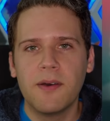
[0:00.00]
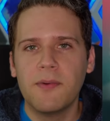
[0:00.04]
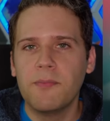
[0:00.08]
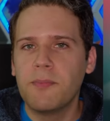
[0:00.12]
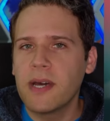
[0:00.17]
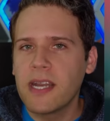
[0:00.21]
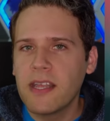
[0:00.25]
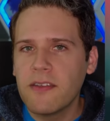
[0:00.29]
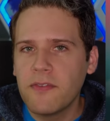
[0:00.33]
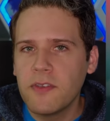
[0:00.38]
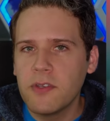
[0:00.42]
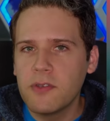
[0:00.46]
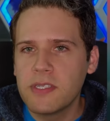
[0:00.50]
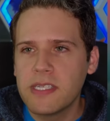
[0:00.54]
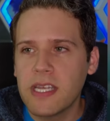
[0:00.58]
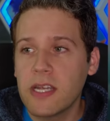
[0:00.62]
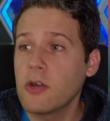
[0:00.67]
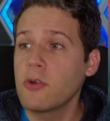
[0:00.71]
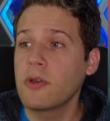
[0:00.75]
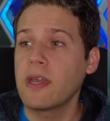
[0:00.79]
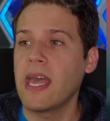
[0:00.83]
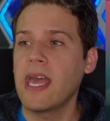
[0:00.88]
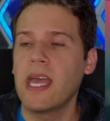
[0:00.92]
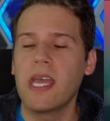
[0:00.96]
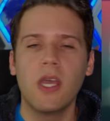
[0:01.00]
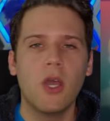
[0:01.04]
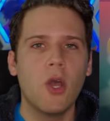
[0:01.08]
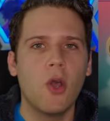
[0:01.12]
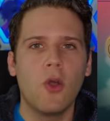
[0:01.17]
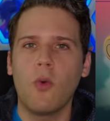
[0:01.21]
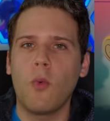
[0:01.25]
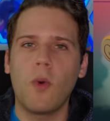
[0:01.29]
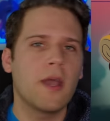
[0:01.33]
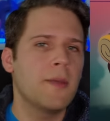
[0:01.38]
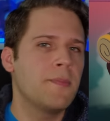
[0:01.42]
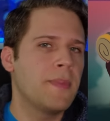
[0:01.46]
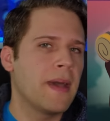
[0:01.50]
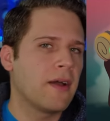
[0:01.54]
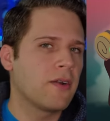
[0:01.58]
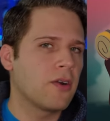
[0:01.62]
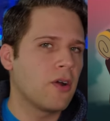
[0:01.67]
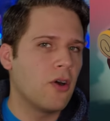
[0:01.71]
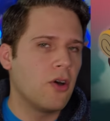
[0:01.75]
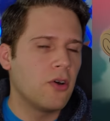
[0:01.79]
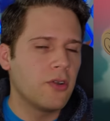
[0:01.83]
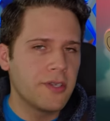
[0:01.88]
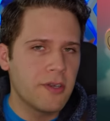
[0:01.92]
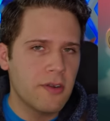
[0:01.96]
But if you said, okay, wipe out
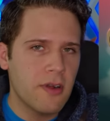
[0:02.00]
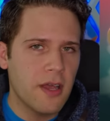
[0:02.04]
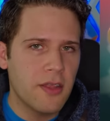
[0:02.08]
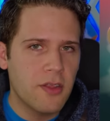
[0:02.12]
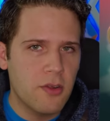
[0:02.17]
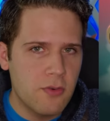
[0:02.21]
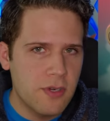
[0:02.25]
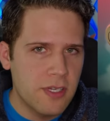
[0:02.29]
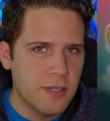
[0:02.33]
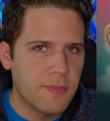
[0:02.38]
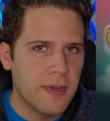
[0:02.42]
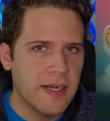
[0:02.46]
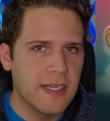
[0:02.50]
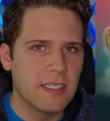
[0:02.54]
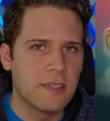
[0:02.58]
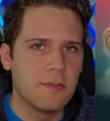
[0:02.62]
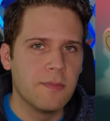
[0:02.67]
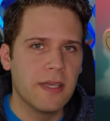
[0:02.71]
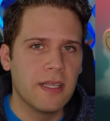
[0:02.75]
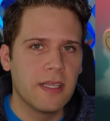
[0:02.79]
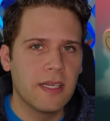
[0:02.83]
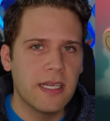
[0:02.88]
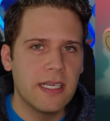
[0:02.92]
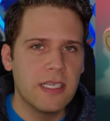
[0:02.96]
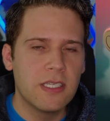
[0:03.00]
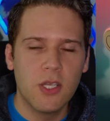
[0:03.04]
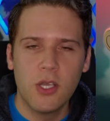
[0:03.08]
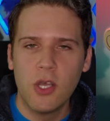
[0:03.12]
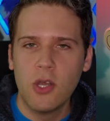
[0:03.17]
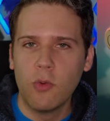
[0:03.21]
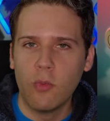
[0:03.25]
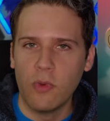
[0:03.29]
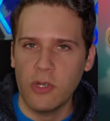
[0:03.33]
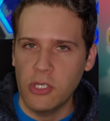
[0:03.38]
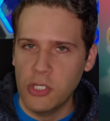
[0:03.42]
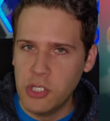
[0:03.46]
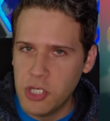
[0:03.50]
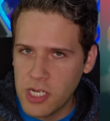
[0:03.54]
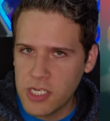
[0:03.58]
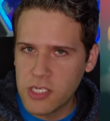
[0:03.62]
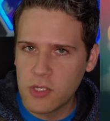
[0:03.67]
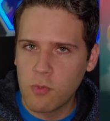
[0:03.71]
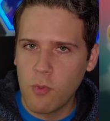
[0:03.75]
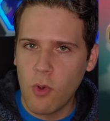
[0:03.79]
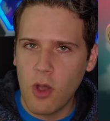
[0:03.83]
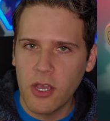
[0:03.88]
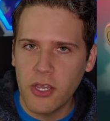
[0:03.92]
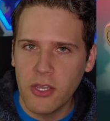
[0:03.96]
all your other responsibilities, we
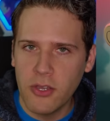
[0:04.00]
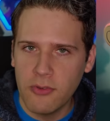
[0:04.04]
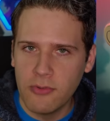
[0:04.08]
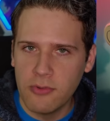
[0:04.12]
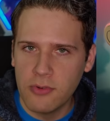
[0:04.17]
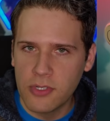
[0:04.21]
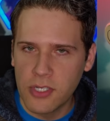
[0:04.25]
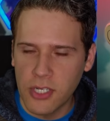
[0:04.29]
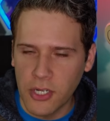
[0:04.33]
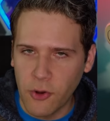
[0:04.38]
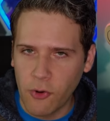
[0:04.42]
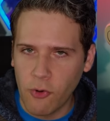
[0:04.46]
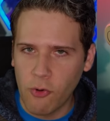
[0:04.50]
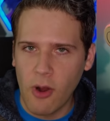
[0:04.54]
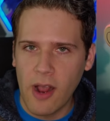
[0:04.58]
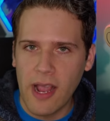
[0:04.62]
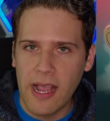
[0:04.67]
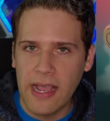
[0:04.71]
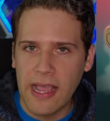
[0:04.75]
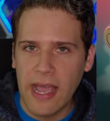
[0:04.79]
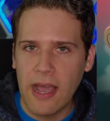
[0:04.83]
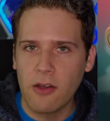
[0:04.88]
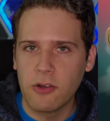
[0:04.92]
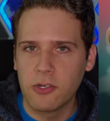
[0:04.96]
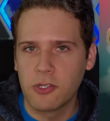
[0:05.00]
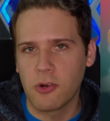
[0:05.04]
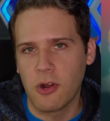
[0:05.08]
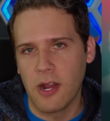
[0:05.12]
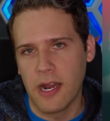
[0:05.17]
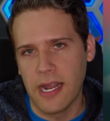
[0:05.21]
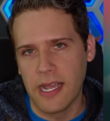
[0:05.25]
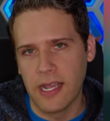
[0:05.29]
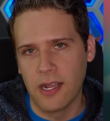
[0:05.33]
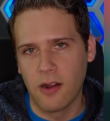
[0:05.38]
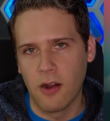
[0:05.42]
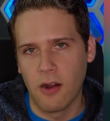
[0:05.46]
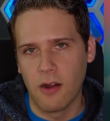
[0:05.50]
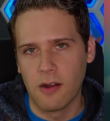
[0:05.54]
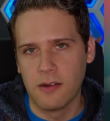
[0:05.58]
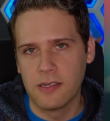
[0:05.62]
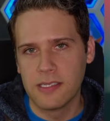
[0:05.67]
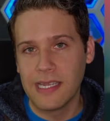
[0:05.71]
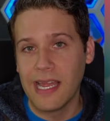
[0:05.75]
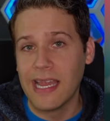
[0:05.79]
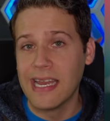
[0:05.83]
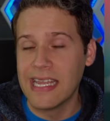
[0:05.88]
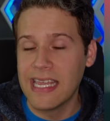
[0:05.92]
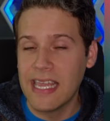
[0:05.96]
just want you to crank out trading
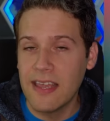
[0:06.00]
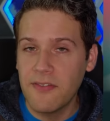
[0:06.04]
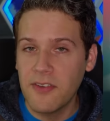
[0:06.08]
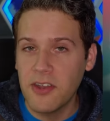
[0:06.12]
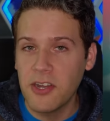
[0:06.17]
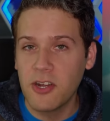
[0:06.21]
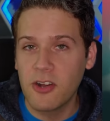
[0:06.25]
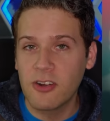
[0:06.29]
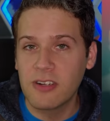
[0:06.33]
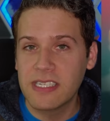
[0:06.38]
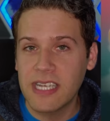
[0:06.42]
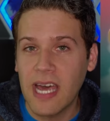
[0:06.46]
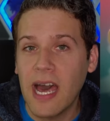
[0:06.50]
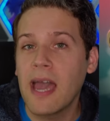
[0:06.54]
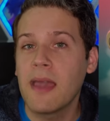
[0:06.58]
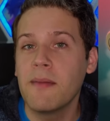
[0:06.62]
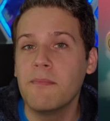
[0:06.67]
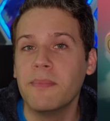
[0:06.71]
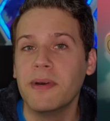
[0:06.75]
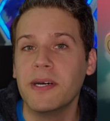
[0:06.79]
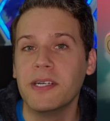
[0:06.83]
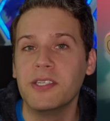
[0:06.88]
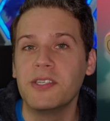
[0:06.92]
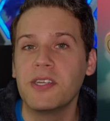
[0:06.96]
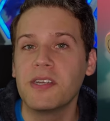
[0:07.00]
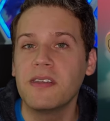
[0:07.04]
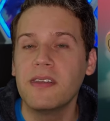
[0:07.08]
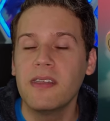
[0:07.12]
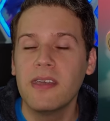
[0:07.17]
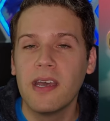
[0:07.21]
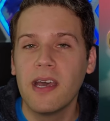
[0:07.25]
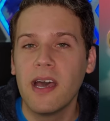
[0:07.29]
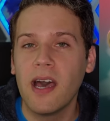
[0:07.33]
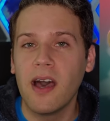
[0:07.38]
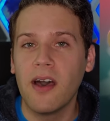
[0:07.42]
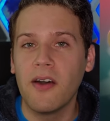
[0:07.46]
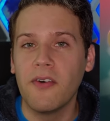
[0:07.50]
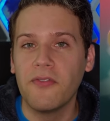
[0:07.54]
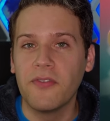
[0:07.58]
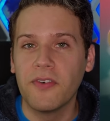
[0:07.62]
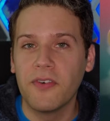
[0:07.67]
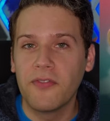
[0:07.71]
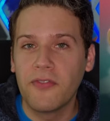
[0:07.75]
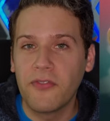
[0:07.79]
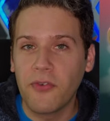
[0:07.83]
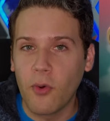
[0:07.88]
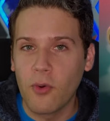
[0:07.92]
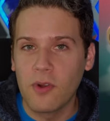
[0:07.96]
cards. And given your time budget
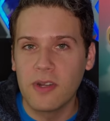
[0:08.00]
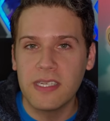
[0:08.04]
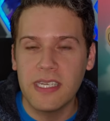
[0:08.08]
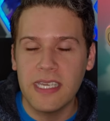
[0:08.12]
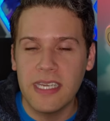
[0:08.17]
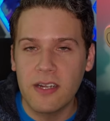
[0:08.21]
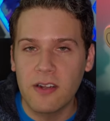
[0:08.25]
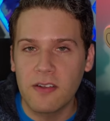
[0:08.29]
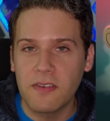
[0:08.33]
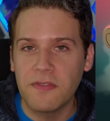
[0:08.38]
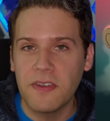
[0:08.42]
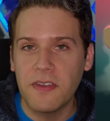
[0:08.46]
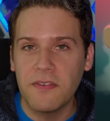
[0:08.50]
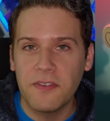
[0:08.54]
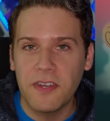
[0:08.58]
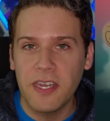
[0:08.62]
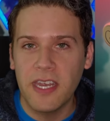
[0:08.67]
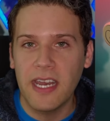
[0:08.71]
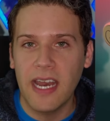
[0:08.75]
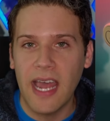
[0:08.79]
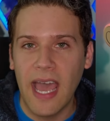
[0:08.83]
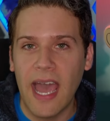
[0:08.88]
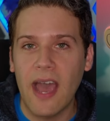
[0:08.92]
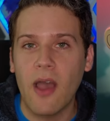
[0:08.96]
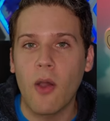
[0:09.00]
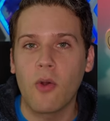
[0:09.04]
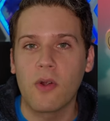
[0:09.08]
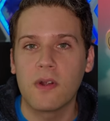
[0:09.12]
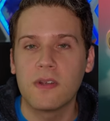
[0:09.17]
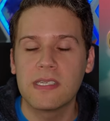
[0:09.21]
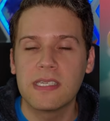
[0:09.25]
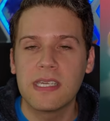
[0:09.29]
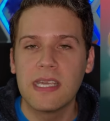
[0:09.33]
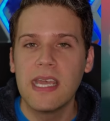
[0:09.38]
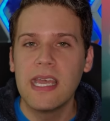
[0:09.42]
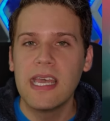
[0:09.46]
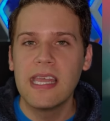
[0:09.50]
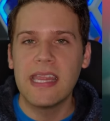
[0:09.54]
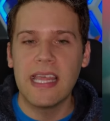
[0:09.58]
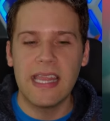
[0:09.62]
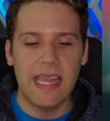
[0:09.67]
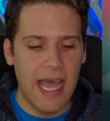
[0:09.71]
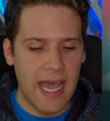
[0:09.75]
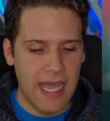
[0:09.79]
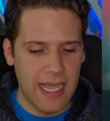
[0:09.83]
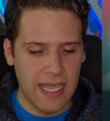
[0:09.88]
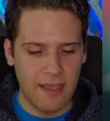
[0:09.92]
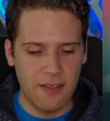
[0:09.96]
of 14 or 15 hours,
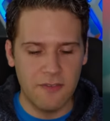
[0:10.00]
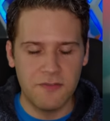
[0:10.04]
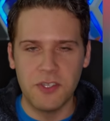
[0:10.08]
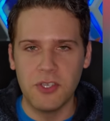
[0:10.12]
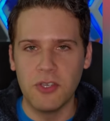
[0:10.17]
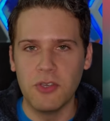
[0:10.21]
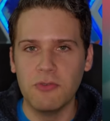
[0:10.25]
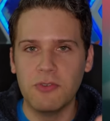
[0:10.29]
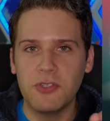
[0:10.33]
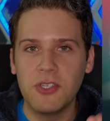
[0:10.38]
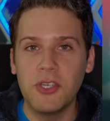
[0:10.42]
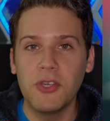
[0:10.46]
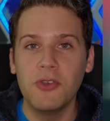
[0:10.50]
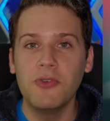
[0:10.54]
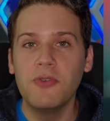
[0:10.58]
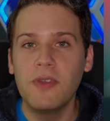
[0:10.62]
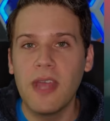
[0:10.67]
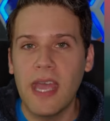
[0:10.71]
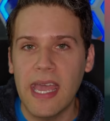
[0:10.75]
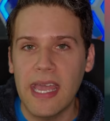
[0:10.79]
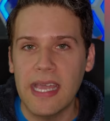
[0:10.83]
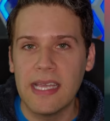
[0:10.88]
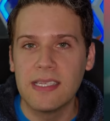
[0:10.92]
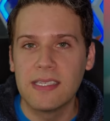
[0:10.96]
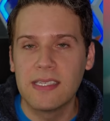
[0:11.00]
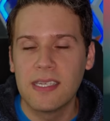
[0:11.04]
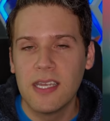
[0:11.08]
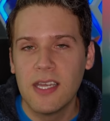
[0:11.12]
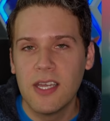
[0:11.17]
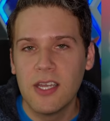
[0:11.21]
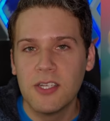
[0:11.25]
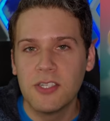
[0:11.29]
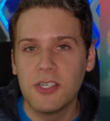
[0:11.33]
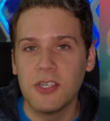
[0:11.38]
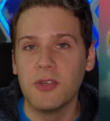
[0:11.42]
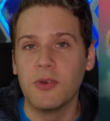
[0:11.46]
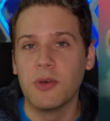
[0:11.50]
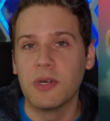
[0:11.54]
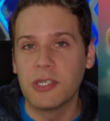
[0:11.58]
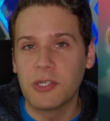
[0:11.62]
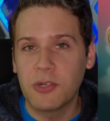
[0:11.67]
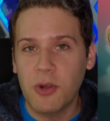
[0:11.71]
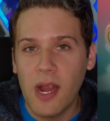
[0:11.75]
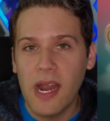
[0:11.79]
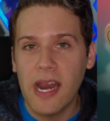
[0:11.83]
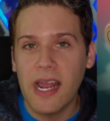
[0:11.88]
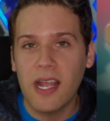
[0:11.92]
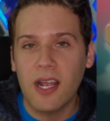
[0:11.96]
then that gives you two days to do a
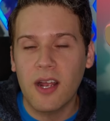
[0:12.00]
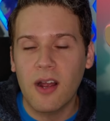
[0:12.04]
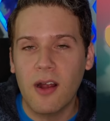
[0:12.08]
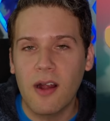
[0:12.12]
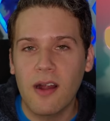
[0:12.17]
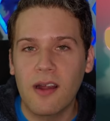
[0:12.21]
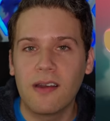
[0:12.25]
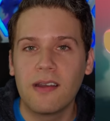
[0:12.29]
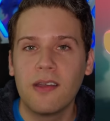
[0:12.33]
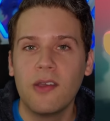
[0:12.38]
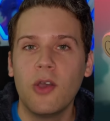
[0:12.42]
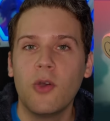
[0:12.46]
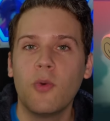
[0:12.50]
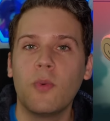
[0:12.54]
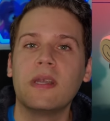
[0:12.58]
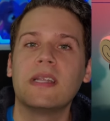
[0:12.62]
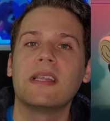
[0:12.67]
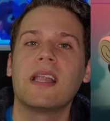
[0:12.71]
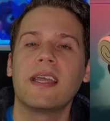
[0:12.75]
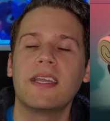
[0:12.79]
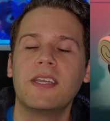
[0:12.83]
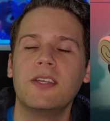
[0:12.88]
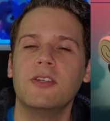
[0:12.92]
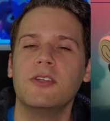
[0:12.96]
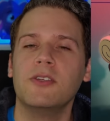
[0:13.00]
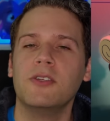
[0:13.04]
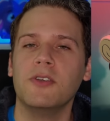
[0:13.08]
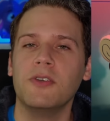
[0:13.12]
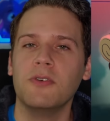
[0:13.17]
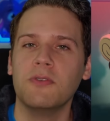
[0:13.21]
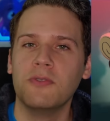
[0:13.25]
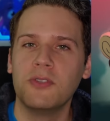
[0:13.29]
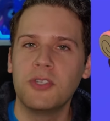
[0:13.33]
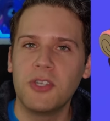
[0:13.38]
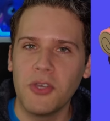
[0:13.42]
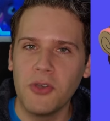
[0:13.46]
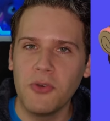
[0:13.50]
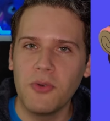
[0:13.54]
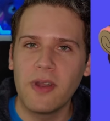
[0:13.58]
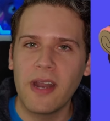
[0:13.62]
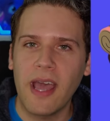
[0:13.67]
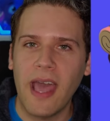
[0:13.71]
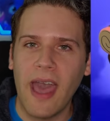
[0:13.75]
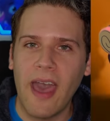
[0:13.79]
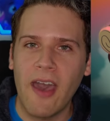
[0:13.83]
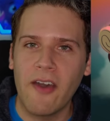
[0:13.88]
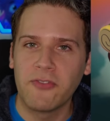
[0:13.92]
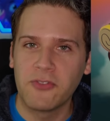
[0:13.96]
trading card. We'd like you to do two and
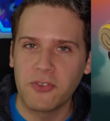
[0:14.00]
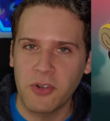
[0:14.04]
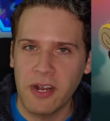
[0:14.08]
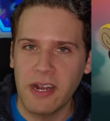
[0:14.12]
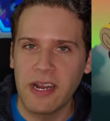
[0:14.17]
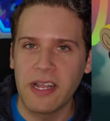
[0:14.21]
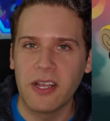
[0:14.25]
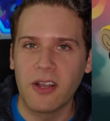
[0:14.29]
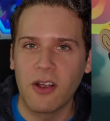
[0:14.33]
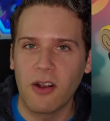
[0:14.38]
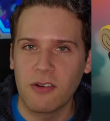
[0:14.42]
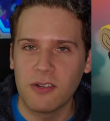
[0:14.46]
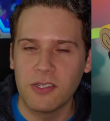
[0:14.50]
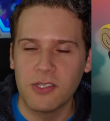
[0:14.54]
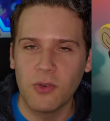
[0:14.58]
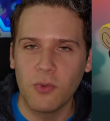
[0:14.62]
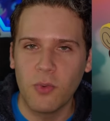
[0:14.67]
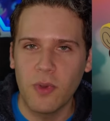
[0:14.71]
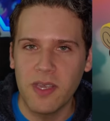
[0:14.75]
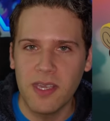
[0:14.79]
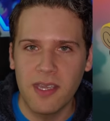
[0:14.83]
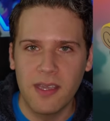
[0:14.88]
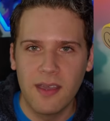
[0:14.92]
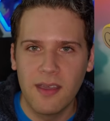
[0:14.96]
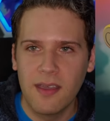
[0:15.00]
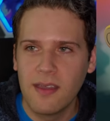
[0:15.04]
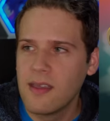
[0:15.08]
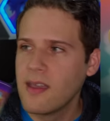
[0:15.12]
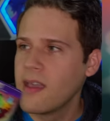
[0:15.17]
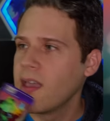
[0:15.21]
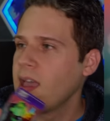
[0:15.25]
a half trading cards a week.